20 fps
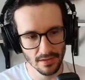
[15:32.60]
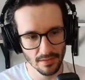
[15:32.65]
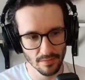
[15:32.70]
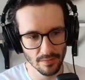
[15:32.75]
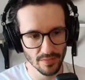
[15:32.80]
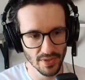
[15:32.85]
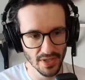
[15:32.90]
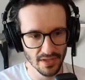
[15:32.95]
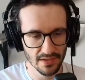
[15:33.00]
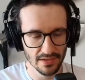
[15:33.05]

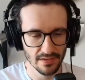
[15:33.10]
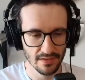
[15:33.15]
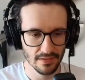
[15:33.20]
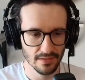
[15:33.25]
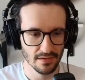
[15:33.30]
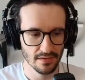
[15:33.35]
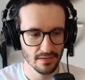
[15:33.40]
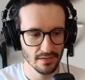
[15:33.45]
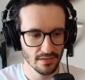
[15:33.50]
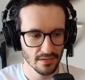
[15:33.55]
but
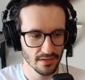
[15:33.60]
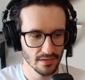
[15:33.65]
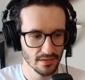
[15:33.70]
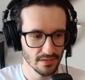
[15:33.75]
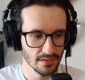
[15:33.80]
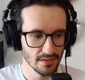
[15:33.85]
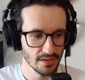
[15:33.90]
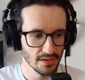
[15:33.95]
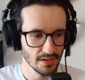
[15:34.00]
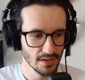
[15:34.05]

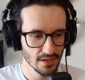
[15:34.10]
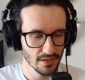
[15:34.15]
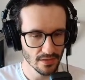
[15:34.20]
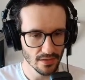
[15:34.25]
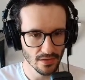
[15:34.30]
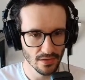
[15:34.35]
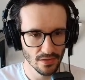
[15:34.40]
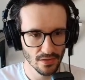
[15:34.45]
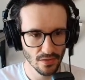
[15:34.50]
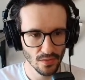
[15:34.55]

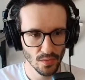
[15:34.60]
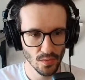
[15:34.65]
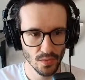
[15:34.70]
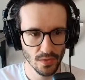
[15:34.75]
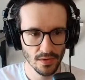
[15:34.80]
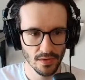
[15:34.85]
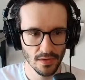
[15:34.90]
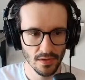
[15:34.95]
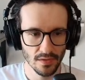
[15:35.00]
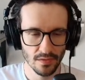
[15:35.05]
no
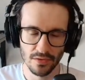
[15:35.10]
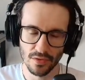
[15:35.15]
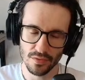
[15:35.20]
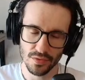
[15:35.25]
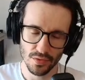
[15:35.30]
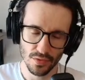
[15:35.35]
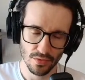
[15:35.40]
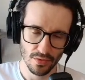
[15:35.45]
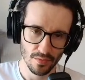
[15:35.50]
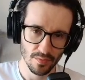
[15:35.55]

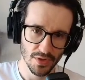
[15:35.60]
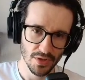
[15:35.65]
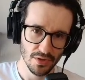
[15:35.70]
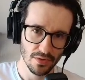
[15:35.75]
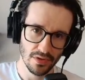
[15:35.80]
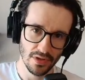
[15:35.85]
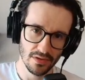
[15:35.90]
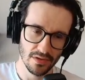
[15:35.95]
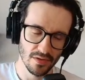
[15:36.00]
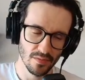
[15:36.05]
strong
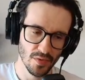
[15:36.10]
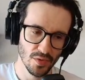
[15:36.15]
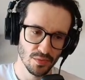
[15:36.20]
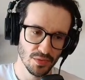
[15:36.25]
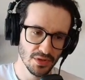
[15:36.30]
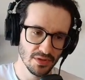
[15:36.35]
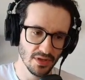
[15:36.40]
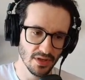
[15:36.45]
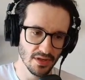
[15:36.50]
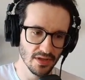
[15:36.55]
opinion at the
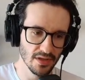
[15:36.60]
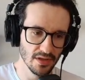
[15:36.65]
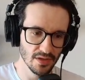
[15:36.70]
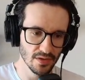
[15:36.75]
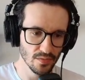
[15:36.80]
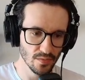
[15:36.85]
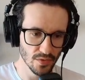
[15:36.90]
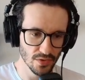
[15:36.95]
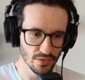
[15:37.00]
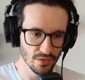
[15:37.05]
moment.
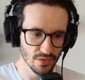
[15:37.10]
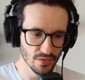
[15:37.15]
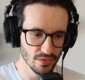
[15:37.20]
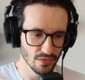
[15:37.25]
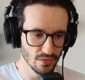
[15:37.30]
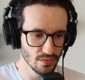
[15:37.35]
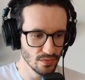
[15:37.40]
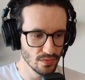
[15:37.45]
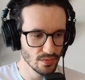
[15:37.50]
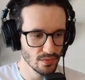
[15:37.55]
I want
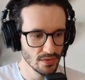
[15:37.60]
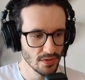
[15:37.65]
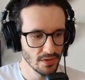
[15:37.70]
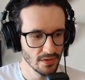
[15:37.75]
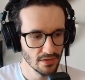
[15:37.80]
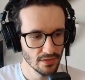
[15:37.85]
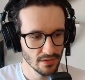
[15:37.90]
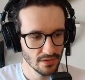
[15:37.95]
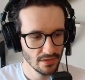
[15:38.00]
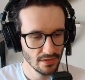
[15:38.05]
to
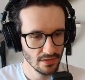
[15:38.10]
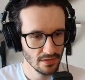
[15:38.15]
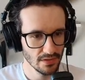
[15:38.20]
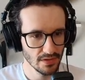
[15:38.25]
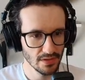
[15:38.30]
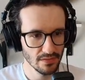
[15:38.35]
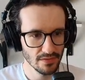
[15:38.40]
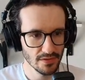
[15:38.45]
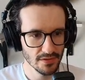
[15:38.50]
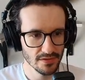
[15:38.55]

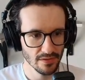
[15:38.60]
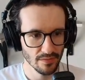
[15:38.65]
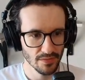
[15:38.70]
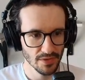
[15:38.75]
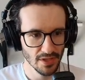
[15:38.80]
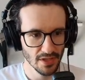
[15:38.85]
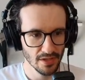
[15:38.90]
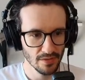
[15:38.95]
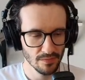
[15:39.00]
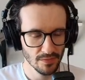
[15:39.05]
give it some
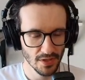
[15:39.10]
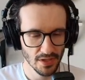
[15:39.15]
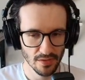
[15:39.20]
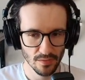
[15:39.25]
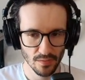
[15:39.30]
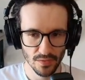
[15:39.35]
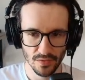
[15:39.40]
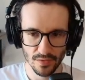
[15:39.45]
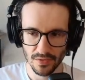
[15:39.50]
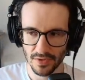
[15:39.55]
time. I
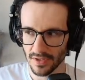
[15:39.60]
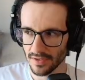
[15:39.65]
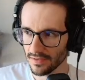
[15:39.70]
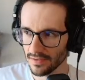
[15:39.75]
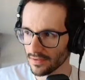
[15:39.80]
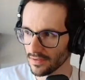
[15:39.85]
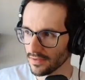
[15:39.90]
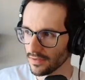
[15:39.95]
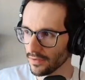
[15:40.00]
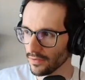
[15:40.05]
want to
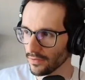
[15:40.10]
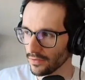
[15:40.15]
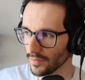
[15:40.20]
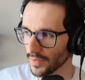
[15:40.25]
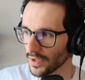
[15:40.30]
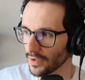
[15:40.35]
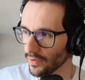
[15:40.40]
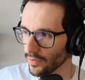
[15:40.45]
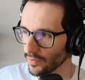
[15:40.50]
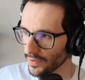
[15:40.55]
test it on
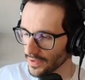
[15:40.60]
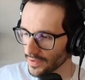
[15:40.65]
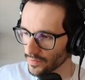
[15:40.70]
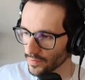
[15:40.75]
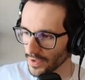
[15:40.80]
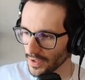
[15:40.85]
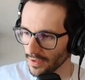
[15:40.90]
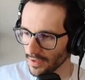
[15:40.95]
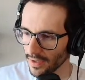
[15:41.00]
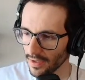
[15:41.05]
my own as
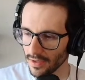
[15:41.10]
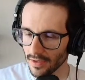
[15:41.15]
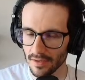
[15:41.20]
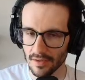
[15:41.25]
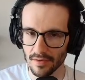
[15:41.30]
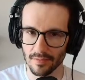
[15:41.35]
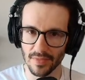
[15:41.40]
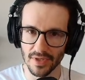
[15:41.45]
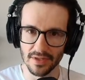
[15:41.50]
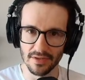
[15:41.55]
well,
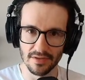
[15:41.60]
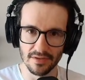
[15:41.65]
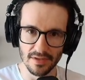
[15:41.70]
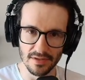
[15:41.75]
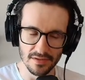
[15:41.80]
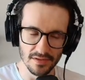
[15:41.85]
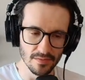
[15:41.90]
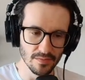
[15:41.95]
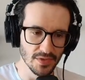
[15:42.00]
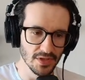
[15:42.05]
but it
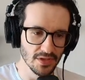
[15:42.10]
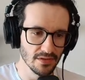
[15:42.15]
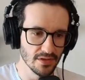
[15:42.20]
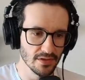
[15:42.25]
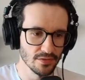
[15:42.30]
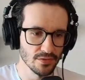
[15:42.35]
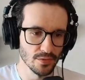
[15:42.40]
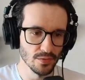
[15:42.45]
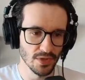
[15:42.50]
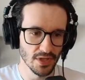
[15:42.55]
doesn't mean
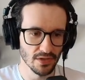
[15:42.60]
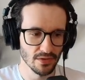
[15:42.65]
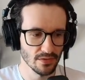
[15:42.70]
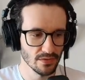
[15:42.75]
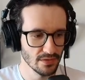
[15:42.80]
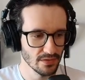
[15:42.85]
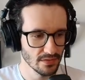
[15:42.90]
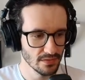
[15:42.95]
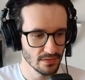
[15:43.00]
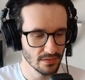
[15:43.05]
that you
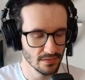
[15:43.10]
cannot